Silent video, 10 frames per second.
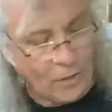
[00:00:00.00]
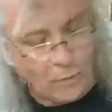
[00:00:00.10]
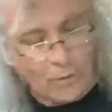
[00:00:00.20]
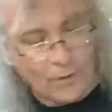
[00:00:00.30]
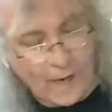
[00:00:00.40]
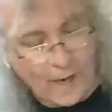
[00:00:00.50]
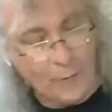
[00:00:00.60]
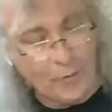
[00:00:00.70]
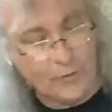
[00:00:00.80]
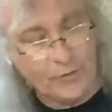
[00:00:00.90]
where a guy
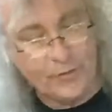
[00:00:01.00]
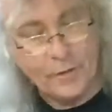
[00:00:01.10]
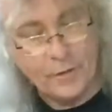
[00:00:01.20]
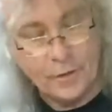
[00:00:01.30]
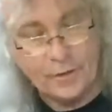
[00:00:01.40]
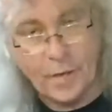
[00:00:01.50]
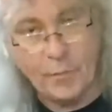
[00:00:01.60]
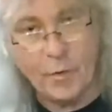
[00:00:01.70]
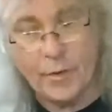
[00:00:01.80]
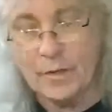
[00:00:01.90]
was
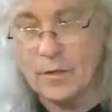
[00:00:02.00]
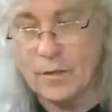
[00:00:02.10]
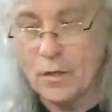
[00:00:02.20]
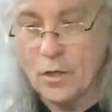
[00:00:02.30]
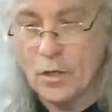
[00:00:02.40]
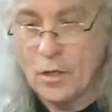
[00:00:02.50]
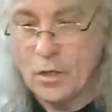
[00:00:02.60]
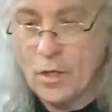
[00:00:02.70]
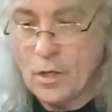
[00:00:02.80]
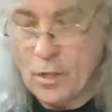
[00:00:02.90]
demoing
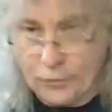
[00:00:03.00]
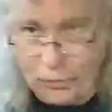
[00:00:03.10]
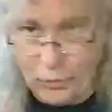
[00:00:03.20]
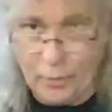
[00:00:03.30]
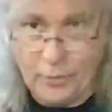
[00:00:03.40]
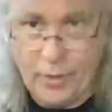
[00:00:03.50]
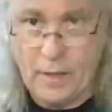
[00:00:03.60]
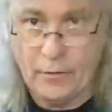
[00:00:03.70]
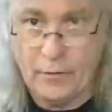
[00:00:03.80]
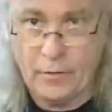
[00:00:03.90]
a
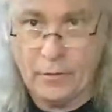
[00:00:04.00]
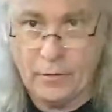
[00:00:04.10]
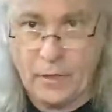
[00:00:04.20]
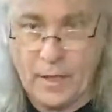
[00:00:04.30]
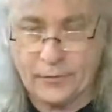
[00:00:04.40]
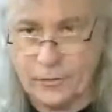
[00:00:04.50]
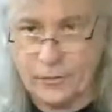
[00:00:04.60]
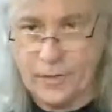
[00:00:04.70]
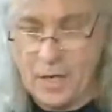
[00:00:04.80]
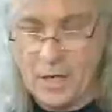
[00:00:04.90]
$200 classical
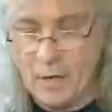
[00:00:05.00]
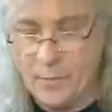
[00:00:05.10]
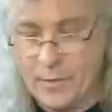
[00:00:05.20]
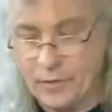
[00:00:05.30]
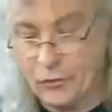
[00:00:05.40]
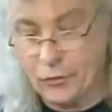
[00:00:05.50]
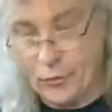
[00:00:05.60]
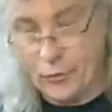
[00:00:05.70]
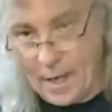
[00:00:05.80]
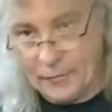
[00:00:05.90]
guitar up against a
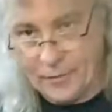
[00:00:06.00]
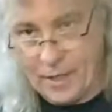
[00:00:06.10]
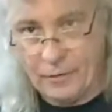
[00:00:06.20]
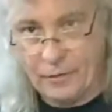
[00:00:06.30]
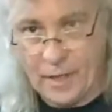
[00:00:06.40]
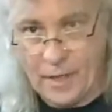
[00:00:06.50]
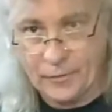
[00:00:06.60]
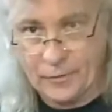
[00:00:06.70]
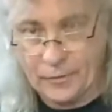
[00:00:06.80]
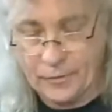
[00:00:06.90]
$2,000
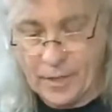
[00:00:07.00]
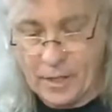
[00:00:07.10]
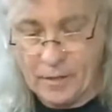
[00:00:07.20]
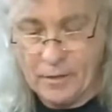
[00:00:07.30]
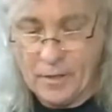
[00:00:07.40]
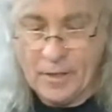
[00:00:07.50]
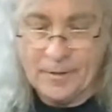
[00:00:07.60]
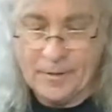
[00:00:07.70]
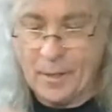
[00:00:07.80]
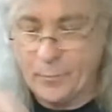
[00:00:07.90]
classical guitar,
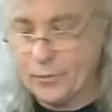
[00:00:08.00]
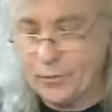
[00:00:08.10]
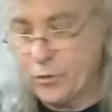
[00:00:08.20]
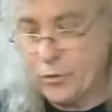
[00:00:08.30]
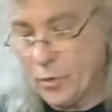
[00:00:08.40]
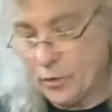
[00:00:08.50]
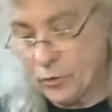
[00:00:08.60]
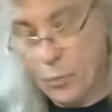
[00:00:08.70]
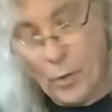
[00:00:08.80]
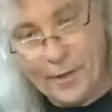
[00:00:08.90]
then up to a
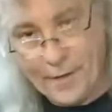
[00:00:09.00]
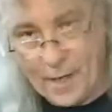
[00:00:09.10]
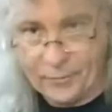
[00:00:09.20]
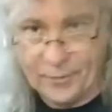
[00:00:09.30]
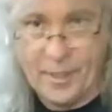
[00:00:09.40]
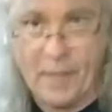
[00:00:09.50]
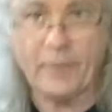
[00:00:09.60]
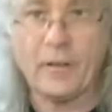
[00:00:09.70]
$20,000